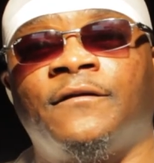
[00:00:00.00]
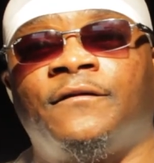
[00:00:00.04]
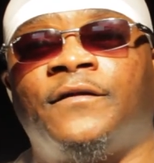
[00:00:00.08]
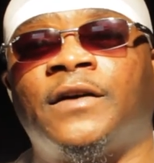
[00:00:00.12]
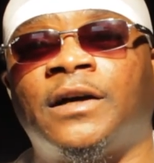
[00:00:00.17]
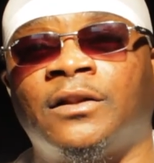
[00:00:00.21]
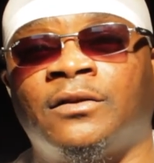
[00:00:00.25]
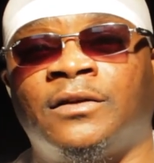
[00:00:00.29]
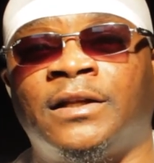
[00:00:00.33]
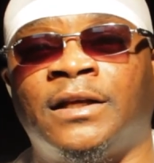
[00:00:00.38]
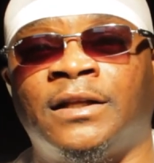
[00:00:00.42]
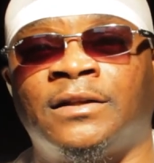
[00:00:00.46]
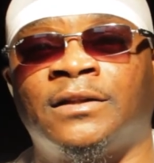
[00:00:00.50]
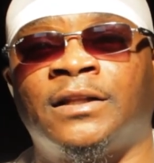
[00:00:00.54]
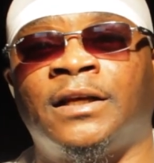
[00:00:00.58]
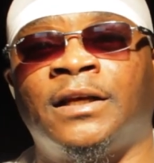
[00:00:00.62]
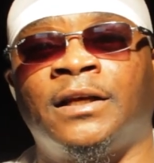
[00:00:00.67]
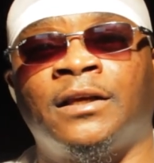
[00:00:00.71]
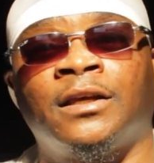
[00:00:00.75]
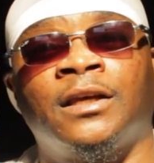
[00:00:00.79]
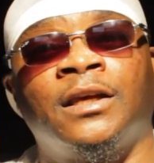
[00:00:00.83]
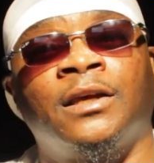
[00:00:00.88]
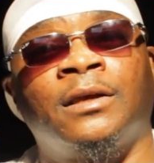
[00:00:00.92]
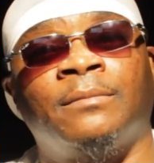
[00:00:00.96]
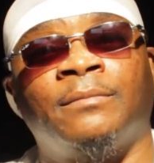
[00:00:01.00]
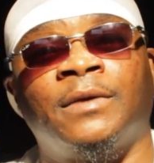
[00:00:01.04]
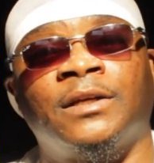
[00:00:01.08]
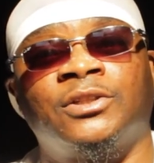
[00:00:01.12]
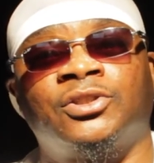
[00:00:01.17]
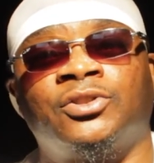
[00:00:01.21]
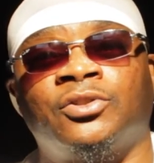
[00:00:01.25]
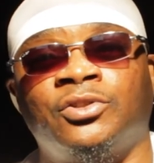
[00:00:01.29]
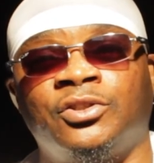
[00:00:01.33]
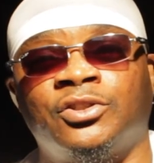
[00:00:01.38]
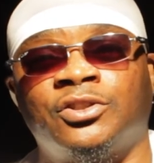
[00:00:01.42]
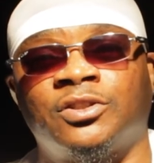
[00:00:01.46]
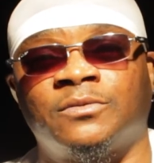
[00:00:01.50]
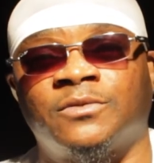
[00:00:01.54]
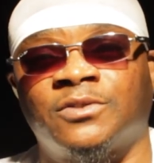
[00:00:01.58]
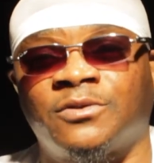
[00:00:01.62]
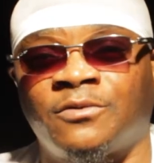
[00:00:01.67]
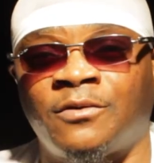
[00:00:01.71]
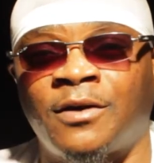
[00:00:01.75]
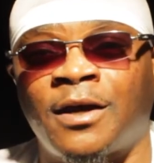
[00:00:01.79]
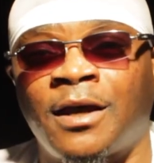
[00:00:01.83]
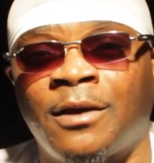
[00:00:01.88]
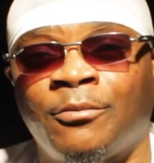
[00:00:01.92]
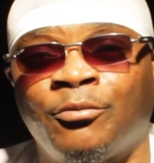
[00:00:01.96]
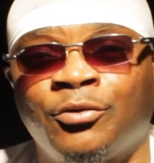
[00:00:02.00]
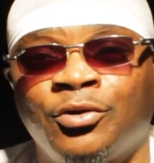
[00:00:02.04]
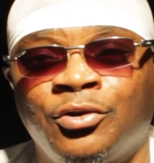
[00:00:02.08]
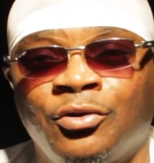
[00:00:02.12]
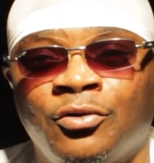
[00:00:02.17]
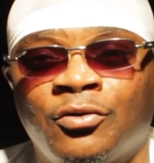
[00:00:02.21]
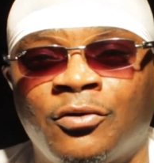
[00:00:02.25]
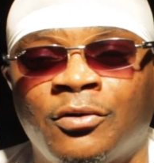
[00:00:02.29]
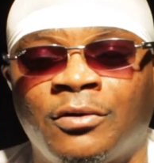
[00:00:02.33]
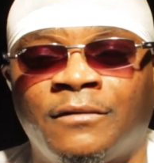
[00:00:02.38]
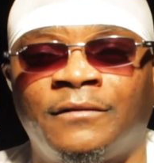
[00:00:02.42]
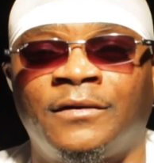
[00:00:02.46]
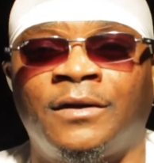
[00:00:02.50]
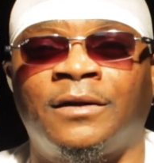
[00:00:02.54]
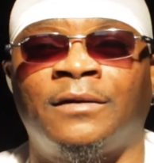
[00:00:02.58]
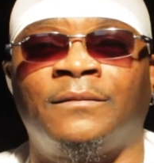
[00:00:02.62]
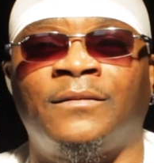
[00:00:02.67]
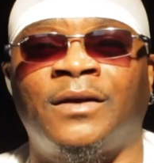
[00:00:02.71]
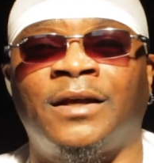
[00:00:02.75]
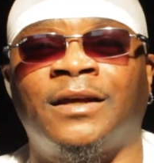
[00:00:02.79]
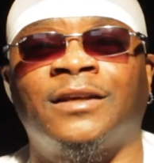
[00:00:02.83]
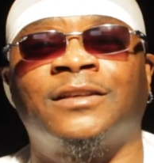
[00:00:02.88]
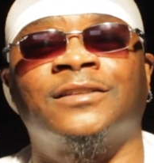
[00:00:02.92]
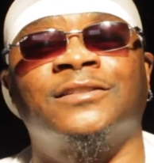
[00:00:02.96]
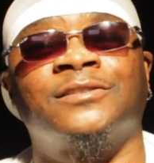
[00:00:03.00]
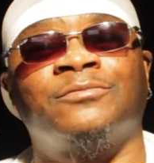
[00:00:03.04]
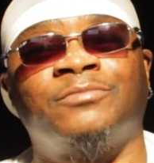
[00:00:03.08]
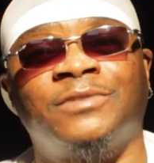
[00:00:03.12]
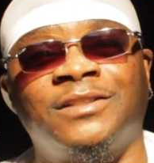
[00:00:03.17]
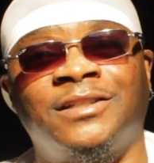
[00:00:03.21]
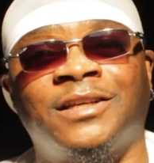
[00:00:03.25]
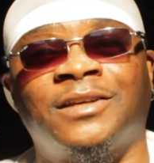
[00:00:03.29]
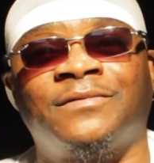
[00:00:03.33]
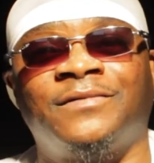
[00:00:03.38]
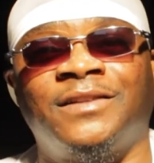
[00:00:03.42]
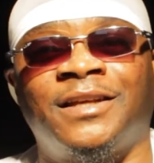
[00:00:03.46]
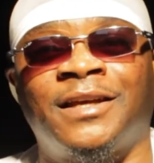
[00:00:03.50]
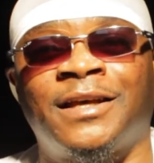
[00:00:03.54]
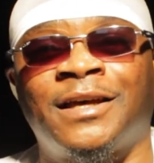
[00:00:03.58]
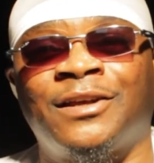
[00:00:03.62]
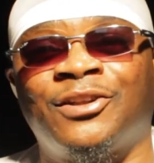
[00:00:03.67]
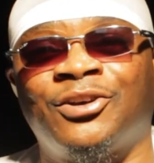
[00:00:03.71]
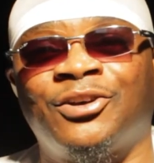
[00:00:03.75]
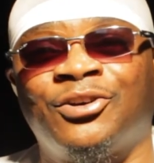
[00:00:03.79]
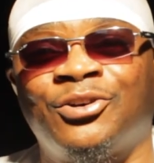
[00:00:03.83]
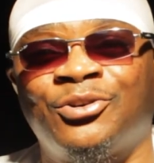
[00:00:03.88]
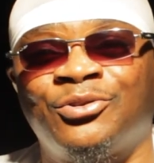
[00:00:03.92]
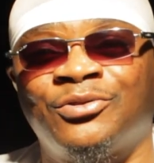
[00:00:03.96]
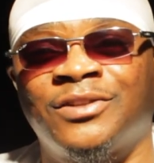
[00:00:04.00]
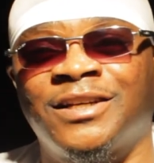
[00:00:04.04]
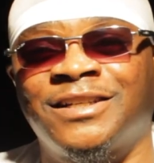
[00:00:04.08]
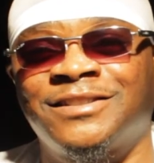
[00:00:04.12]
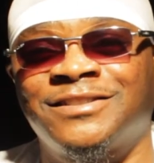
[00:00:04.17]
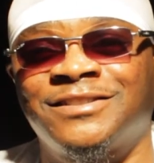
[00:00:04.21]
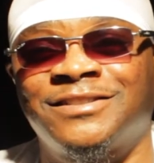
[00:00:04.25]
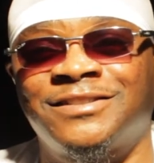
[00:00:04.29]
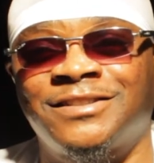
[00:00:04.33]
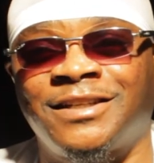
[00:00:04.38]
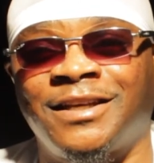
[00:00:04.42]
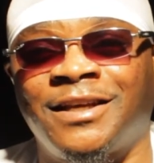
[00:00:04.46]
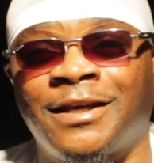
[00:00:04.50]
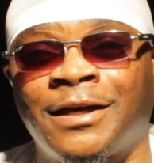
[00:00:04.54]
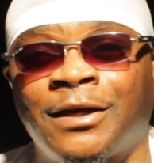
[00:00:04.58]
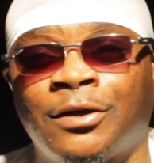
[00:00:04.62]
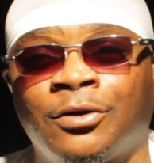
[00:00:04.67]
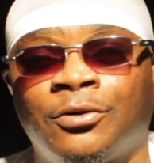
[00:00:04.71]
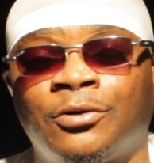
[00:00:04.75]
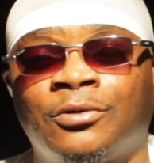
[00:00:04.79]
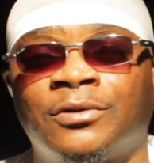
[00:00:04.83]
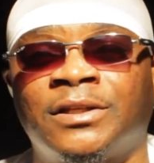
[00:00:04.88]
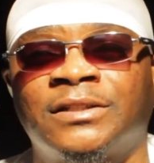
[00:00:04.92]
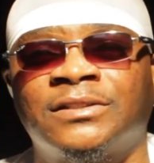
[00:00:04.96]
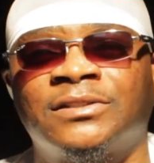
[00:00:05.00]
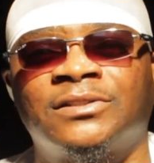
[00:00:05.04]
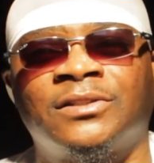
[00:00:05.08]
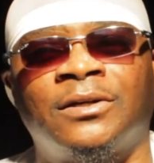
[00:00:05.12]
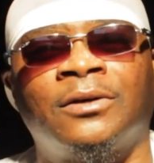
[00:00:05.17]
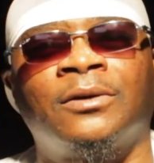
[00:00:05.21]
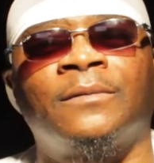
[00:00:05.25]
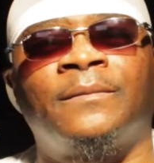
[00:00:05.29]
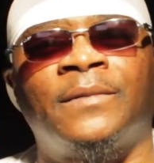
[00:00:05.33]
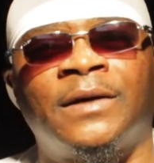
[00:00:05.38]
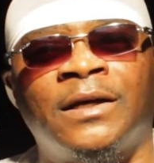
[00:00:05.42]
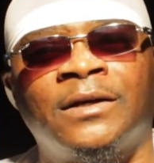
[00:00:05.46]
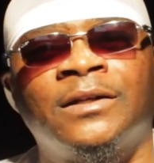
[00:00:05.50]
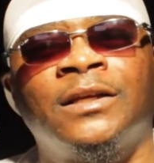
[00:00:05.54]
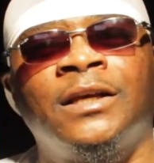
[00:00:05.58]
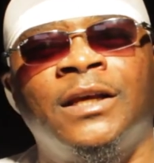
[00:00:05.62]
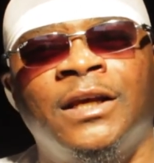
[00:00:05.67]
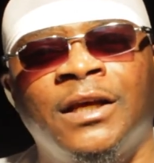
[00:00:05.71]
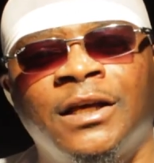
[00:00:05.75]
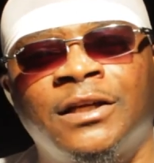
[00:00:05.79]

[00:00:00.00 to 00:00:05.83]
Follow that link. Make sure you subscribe when you go over there, man, because we definitely had a whole lot to say, had a whole lot to talk about.